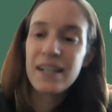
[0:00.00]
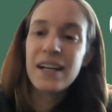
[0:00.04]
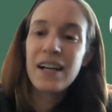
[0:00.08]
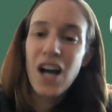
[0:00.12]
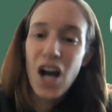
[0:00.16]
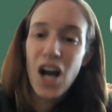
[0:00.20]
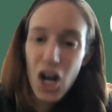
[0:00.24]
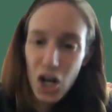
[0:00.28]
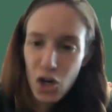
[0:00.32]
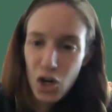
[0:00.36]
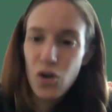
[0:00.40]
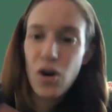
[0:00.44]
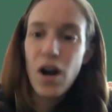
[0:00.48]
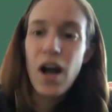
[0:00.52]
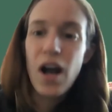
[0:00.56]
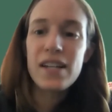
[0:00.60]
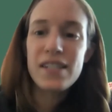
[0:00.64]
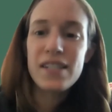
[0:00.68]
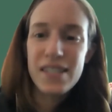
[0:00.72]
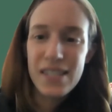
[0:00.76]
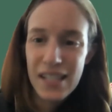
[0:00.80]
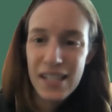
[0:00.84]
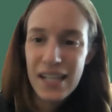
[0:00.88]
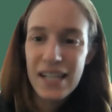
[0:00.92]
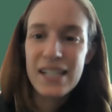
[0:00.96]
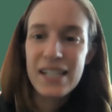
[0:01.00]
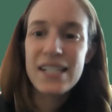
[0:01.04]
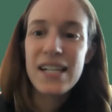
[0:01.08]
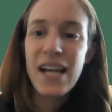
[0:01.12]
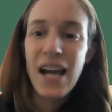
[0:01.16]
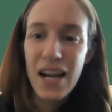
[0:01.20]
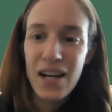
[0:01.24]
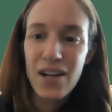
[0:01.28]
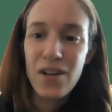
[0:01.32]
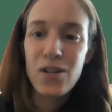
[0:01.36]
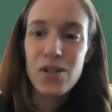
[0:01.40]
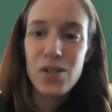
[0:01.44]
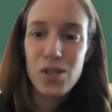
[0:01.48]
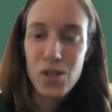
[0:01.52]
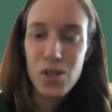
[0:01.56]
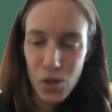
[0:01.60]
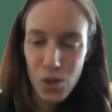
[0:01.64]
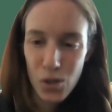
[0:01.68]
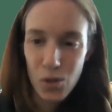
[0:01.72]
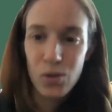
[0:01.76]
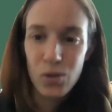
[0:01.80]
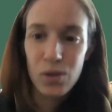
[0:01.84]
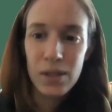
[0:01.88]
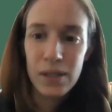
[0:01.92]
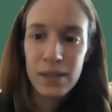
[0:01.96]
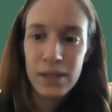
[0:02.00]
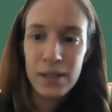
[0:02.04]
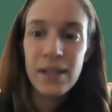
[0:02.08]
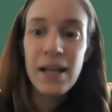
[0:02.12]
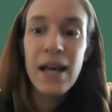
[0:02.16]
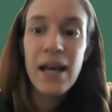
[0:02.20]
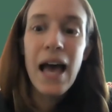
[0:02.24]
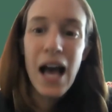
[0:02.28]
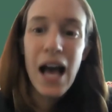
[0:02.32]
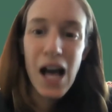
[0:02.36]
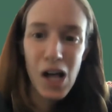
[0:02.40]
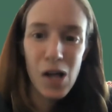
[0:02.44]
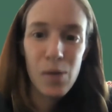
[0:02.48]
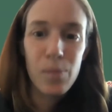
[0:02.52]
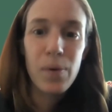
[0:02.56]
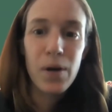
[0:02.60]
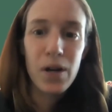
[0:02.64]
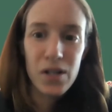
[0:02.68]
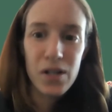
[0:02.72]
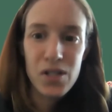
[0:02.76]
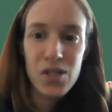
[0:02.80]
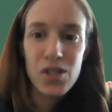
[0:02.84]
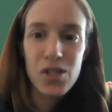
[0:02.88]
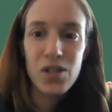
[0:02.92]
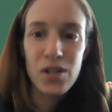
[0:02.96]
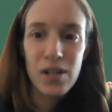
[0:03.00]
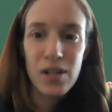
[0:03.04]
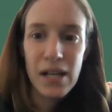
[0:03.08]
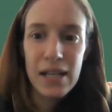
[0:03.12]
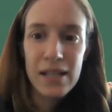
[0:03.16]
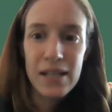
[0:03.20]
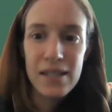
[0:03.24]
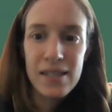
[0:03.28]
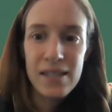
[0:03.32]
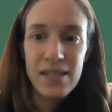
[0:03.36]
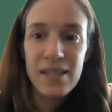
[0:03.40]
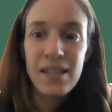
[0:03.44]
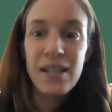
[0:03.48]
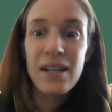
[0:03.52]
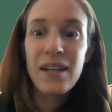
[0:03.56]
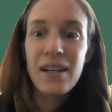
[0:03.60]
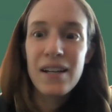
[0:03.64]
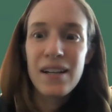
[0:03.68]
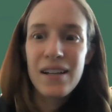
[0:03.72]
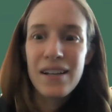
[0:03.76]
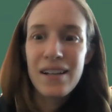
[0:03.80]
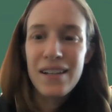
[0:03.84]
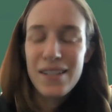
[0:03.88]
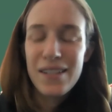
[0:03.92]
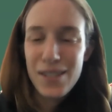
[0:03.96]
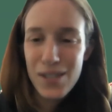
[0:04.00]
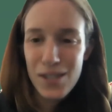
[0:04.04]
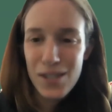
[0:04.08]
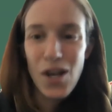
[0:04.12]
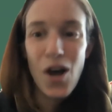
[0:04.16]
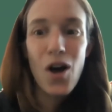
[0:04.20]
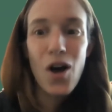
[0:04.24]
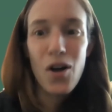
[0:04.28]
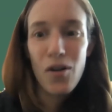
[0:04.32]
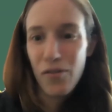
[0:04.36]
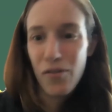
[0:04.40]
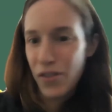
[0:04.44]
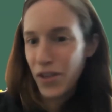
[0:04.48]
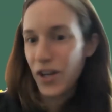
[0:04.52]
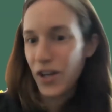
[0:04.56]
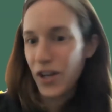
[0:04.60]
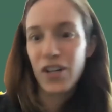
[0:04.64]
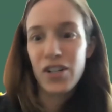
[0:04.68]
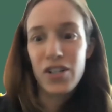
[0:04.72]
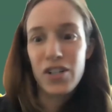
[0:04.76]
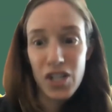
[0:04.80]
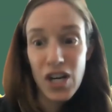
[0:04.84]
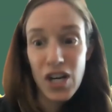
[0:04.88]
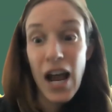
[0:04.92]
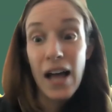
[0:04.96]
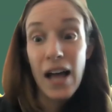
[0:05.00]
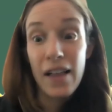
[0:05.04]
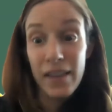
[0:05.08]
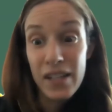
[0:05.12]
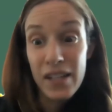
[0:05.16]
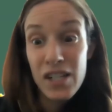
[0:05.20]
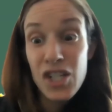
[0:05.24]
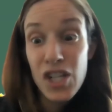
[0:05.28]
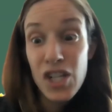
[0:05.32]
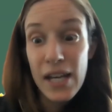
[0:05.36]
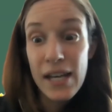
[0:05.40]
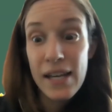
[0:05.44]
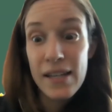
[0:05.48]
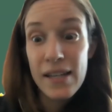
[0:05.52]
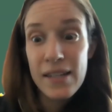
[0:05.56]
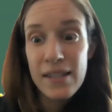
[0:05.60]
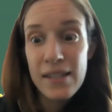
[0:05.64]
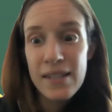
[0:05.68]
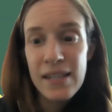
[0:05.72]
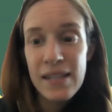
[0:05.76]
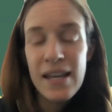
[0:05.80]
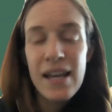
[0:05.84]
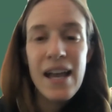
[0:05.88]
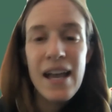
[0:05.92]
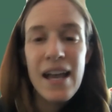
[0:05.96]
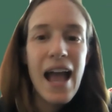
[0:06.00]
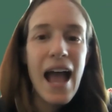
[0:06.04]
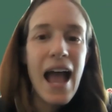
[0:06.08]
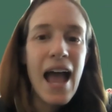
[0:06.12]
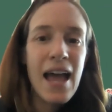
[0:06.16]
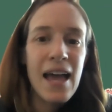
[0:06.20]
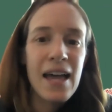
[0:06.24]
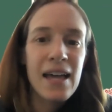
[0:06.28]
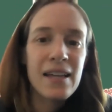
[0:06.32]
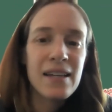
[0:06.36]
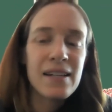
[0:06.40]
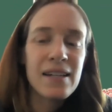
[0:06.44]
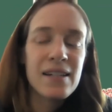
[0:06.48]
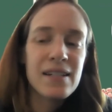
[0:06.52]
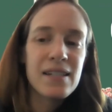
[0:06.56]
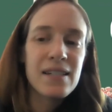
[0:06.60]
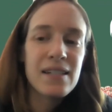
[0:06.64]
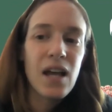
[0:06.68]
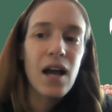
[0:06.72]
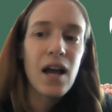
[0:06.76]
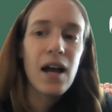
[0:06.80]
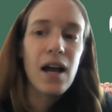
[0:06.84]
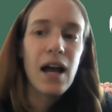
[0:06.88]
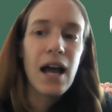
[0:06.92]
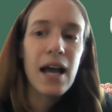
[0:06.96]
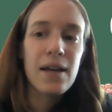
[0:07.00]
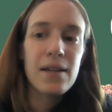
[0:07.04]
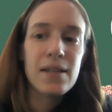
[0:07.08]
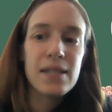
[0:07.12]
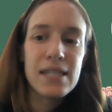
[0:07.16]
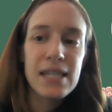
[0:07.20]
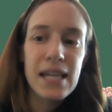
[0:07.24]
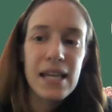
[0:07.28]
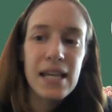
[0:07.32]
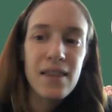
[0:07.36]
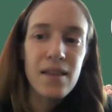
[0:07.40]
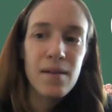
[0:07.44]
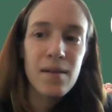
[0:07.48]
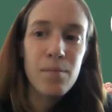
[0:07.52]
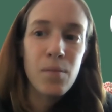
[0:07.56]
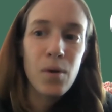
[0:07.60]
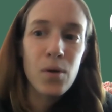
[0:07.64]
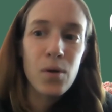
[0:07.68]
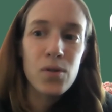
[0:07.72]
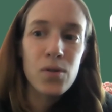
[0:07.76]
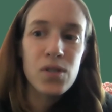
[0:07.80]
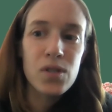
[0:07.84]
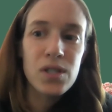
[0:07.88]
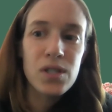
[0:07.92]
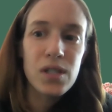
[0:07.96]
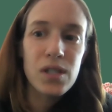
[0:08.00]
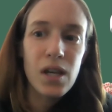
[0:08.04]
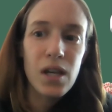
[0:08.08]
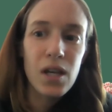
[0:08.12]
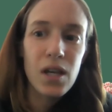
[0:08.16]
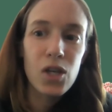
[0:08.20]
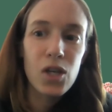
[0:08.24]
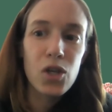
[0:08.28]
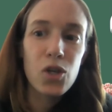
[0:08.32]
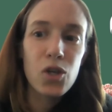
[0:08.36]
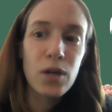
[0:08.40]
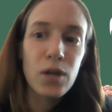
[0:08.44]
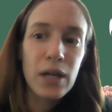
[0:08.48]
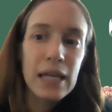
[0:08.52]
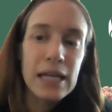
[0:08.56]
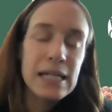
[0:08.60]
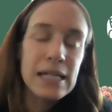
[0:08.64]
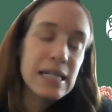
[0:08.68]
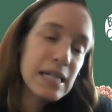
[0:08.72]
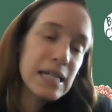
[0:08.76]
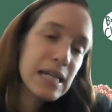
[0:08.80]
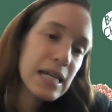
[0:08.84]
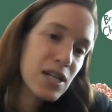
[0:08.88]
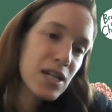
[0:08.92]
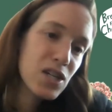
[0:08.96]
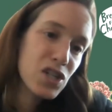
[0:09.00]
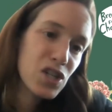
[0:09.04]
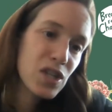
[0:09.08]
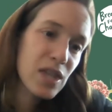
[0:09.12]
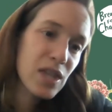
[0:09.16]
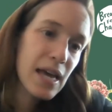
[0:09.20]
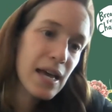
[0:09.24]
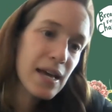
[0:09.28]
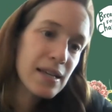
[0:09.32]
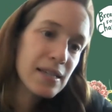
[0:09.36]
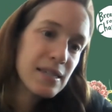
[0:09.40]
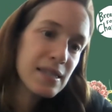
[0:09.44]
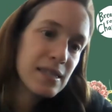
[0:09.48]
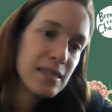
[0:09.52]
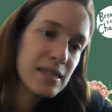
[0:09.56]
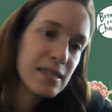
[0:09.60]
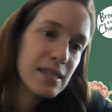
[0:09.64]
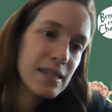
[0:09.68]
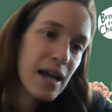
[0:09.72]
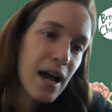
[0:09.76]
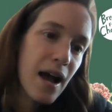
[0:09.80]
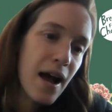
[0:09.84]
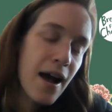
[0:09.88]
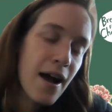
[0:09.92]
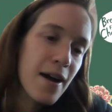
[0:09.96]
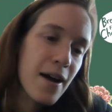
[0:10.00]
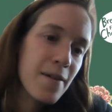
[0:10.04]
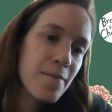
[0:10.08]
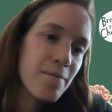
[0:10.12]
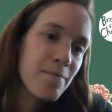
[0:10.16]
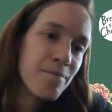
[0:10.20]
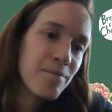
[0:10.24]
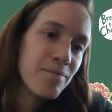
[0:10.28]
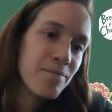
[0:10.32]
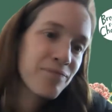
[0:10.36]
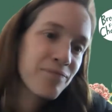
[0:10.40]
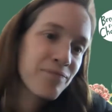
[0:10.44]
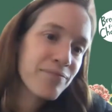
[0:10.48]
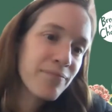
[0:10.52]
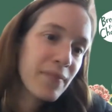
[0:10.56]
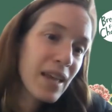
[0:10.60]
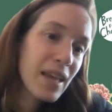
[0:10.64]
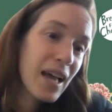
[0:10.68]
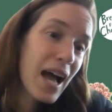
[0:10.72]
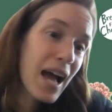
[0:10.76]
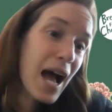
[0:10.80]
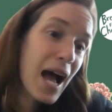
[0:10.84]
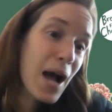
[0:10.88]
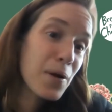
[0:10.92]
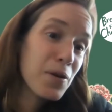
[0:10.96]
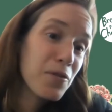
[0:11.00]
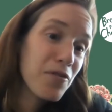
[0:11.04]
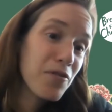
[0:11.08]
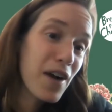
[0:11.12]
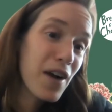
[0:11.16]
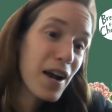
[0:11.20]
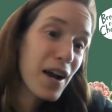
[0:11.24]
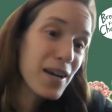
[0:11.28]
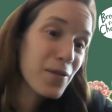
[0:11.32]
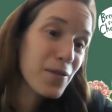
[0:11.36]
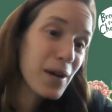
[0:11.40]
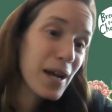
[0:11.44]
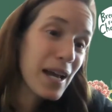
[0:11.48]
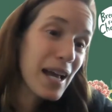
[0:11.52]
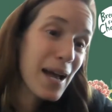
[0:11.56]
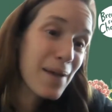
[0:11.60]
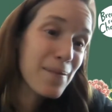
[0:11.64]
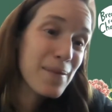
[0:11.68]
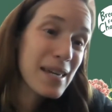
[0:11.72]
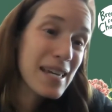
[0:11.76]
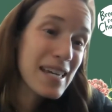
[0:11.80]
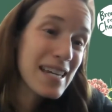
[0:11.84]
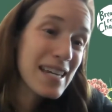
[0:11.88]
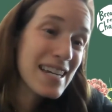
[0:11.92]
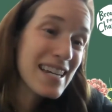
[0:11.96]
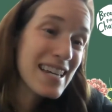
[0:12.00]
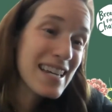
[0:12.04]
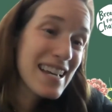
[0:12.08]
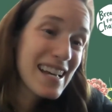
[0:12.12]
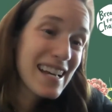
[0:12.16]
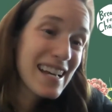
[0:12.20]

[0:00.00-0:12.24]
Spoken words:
across the entire school help our students solve their challenges. And I'd say the most you can teach this, I would find a way. I mean,